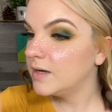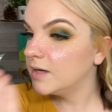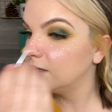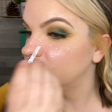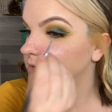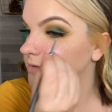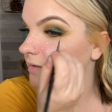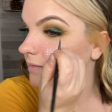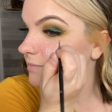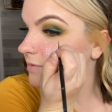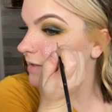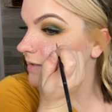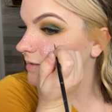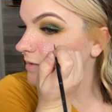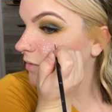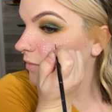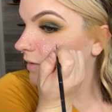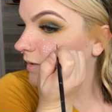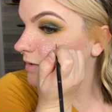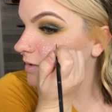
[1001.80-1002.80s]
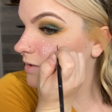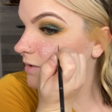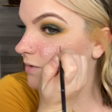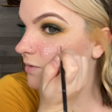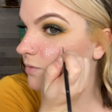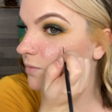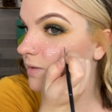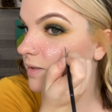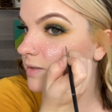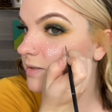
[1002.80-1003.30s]
So I'm just going
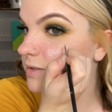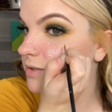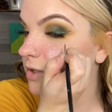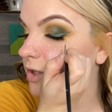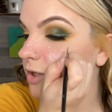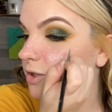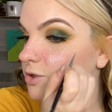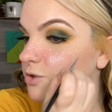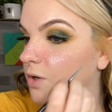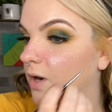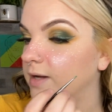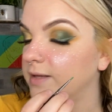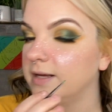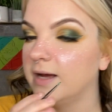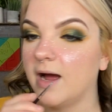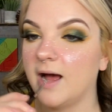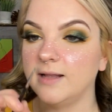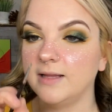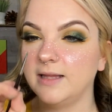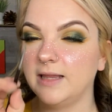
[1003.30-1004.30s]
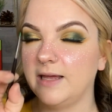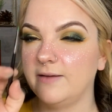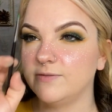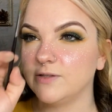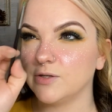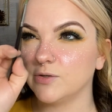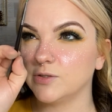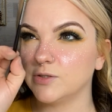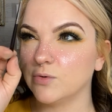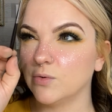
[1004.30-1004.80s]
to start drawing the holly leaves.
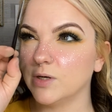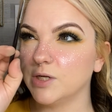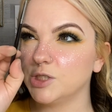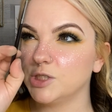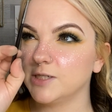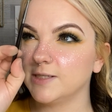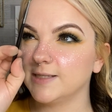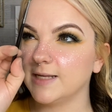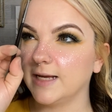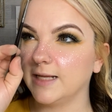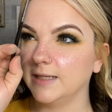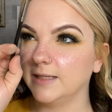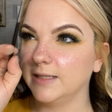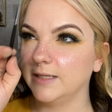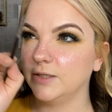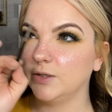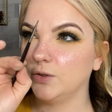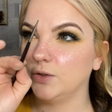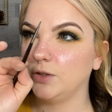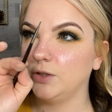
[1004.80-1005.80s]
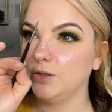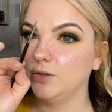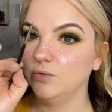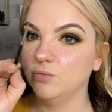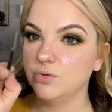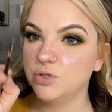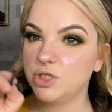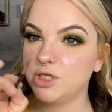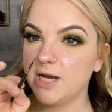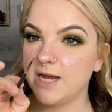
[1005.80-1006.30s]
They're sort of just like little
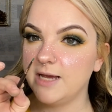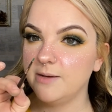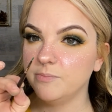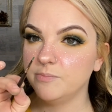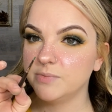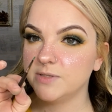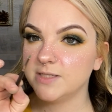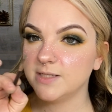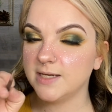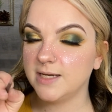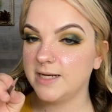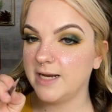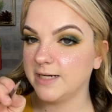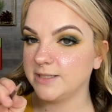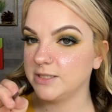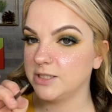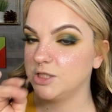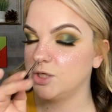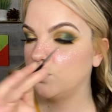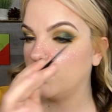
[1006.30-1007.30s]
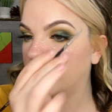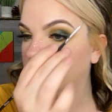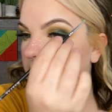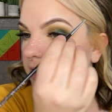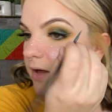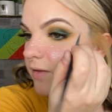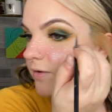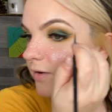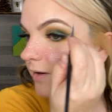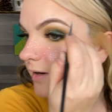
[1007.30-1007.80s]
U shapes connected to one
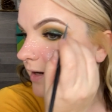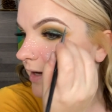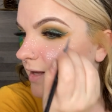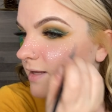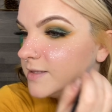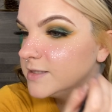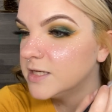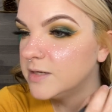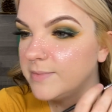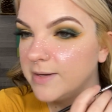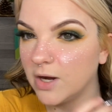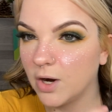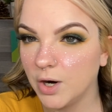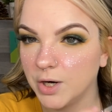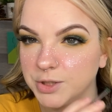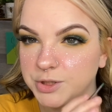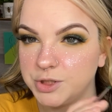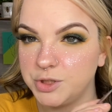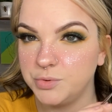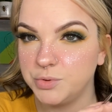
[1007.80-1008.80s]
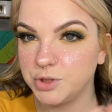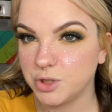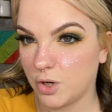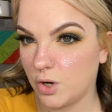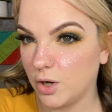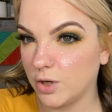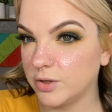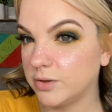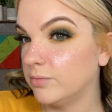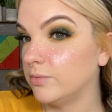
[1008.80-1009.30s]
another. It's gonna be hard to
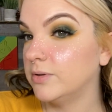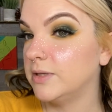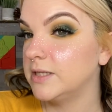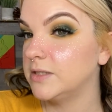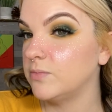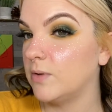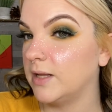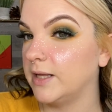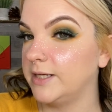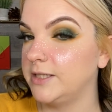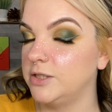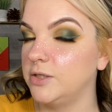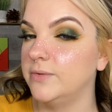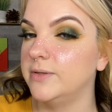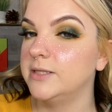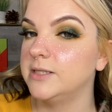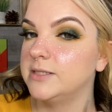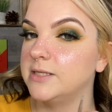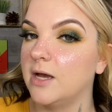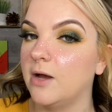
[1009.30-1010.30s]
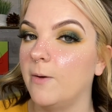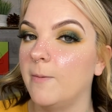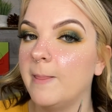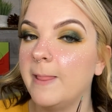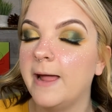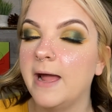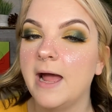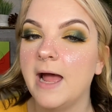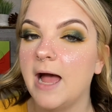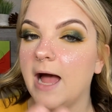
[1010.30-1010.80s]
talk through this while I do it, so
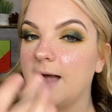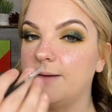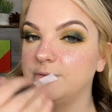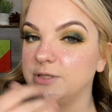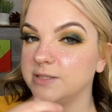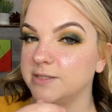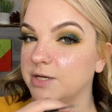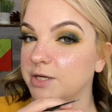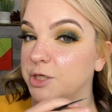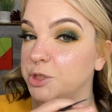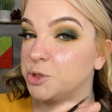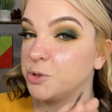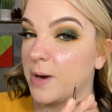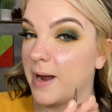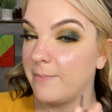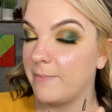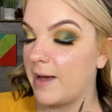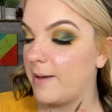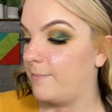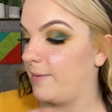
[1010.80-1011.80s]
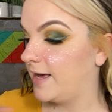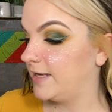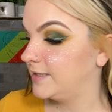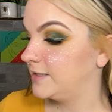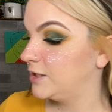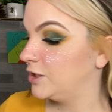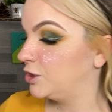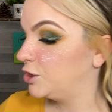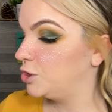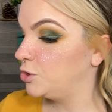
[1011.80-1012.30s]
I'm just gonna try my
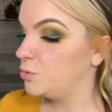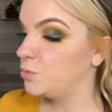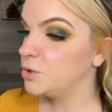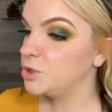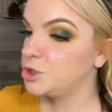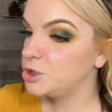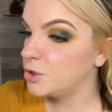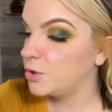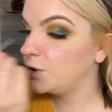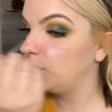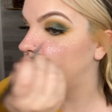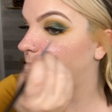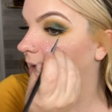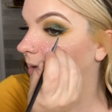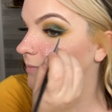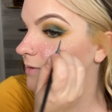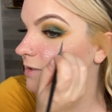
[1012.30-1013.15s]
best to show you what I'm